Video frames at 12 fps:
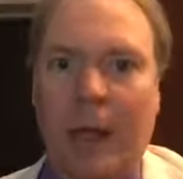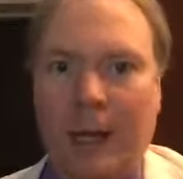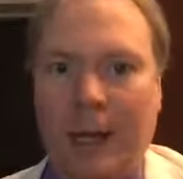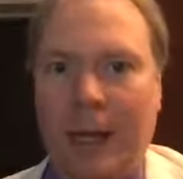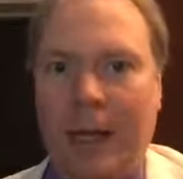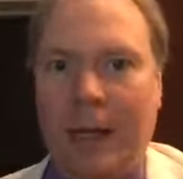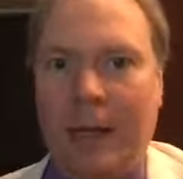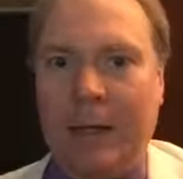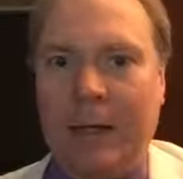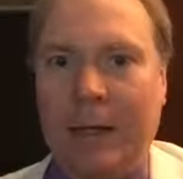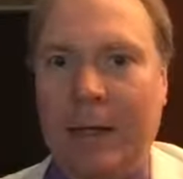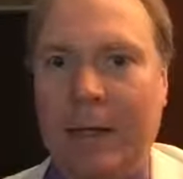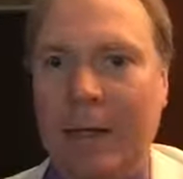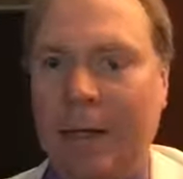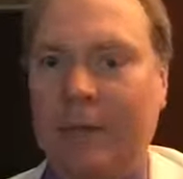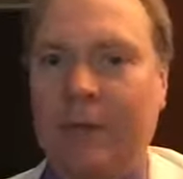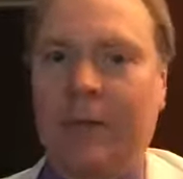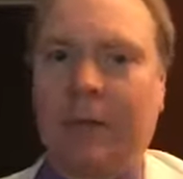and right. uh,
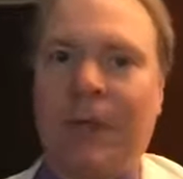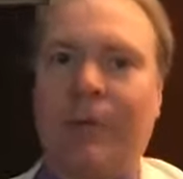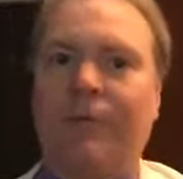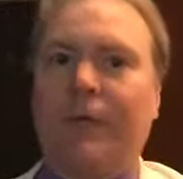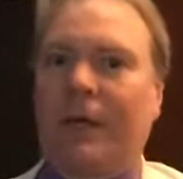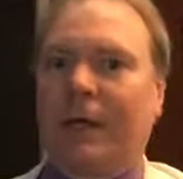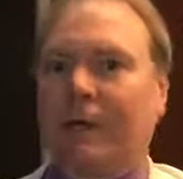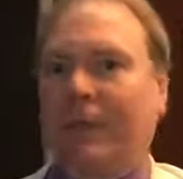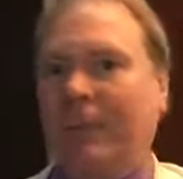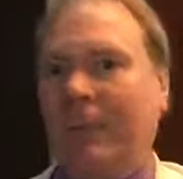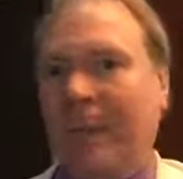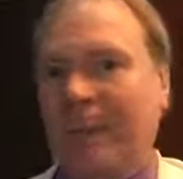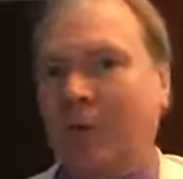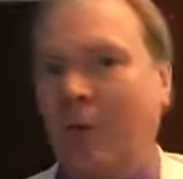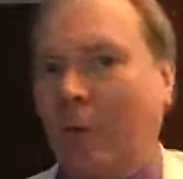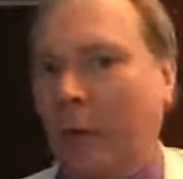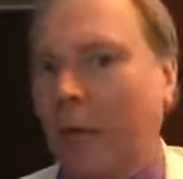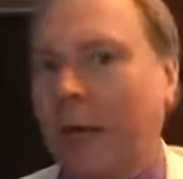it, it's kind of funny because I'm I'm
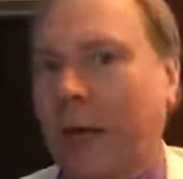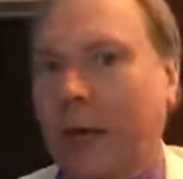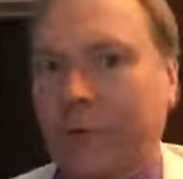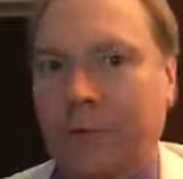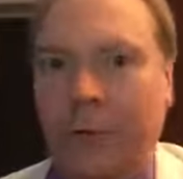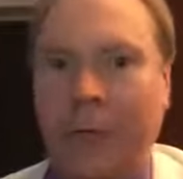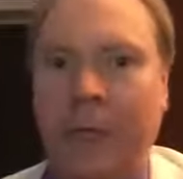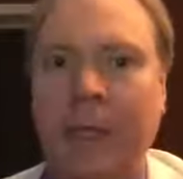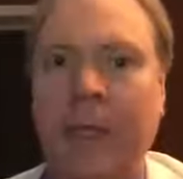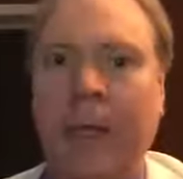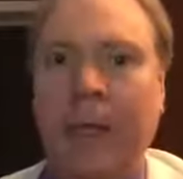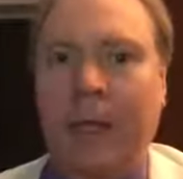told actually,